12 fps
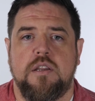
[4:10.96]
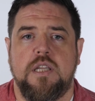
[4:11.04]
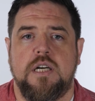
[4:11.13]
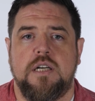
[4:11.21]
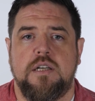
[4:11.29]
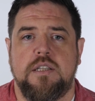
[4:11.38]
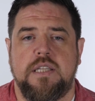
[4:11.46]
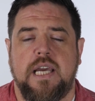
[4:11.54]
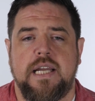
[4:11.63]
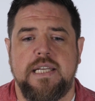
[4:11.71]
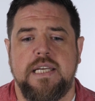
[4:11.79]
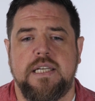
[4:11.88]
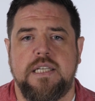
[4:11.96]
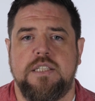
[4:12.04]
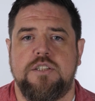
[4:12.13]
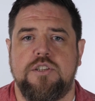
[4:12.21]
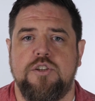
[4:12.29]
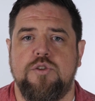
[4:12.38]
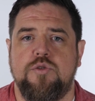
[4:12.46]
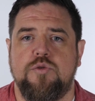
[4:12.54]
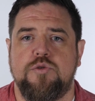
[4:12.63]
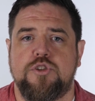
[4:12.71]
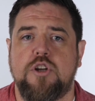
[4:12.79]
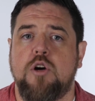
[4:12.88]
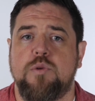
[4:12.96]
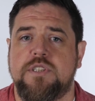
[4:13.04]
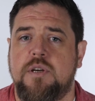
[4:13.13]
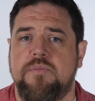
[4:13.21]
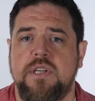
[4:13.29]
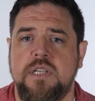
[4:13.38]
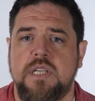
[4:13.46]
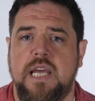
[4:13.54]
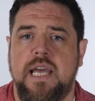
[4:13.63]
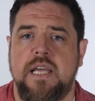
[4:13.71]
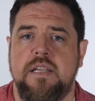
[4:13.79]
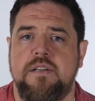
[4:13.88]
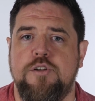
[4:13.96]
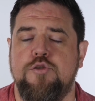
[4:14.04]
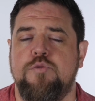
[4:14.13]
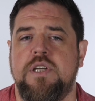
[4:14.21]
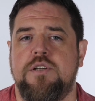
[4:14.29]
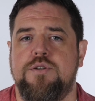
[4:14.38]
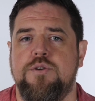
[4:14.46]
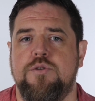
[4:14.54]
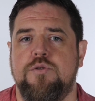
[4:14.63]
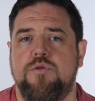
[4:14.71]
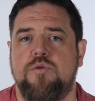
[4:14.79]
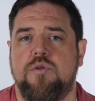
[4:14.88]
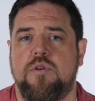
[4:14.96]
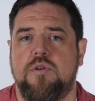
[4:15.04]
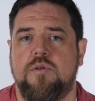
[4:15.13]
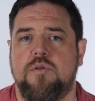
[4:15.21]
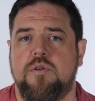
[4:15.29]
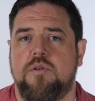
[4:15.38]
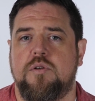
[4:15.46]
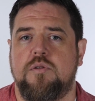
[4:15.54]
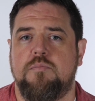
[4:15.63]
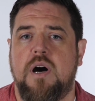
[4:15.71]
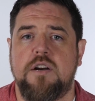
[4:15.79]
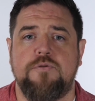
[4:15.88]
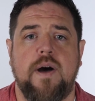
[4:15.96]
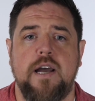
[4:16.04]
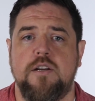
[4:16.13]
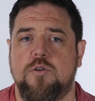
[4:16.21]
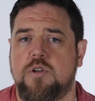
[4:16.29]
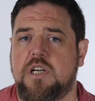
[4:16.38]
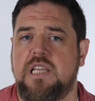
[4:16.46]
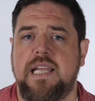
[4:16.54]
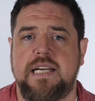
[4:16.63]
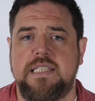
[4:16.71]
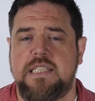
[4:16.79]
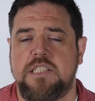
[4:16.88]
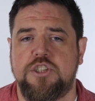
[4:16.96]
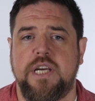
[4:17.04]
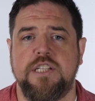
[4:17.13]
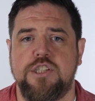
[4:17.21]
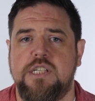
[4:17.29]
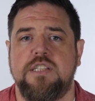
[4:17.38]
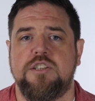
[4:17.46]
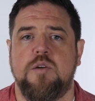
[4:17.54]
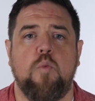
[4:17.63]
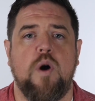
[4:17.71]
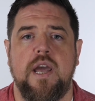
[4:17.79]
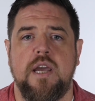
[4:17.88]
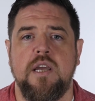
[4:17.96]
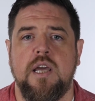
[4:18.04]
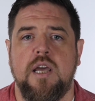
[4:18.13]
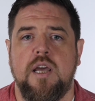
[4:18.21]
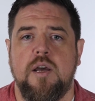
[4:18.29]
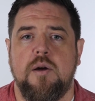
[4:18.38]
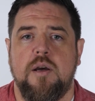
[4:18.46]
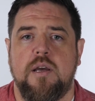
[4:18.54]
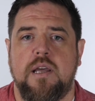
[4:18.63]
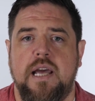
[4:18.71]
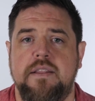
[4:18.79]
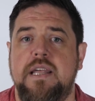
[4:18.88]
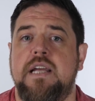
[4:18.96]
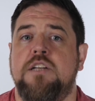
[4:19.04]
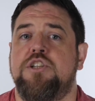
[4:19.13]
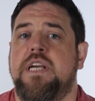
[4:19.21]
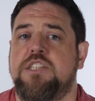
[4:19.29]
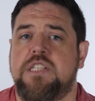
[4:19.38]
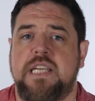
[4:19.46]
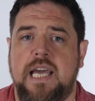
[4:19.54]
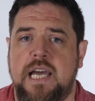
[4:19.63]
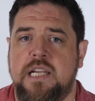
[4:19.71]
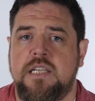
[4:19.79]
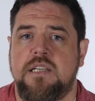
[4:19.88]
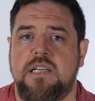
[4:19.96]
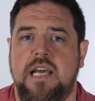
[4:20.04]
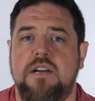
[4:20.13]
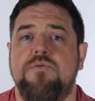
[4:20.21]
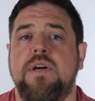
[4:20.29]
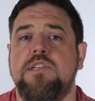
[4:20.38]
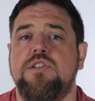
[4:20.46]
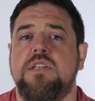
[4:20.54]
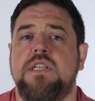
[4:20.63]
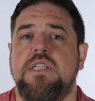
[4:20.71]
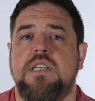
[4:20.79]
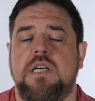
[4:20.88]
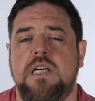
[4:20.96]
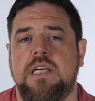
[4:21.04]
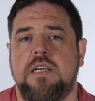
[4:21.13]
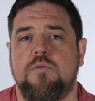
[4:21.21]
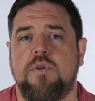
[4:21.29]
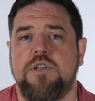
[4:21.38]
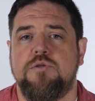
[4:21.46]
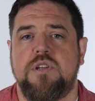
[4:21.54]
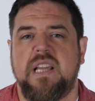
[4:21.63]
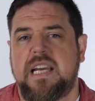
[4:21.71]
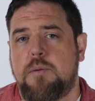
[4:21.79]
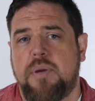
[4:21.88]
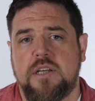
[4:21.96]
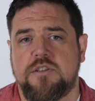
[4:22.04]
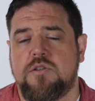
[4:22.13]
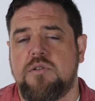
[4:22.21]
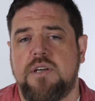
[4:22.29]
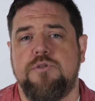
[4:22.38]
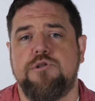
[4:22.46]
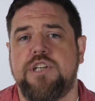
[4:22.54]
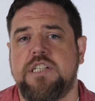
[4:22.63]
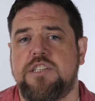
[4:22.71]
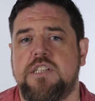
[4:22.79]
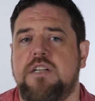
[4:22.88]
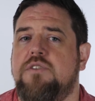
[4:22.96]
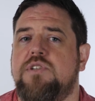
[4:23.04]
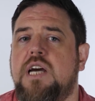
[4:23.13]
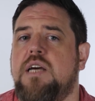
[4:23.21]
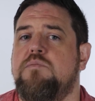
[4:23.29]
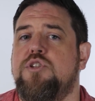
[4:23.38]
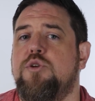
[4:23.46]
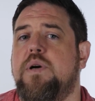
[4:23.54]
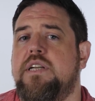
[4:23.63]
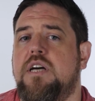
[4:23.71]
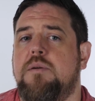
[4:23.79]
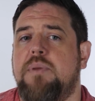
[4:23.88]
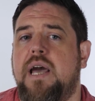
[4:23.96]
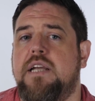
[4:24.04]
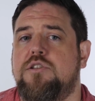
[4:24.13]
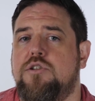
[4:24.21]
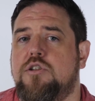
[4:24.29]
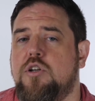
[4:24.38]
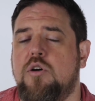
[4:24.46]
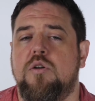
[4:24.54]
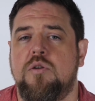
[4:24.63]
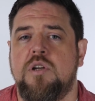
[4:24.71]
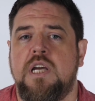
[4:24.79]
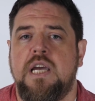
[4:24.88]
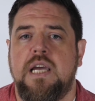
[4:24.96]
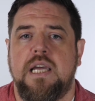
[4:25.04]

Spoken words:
The idea is you start with something and you need to modify it or collect it and change it in some way, and then change it again. And eventually, like a puzzle, if you change it enough times, you end up at your goal.